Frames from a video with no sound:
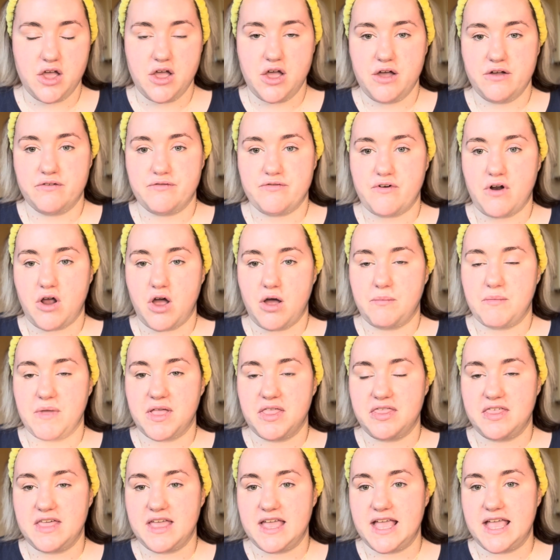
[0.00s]
from
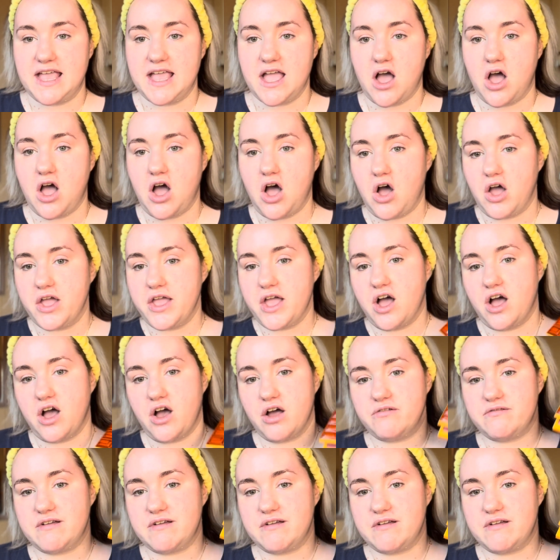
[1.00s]
the I Heart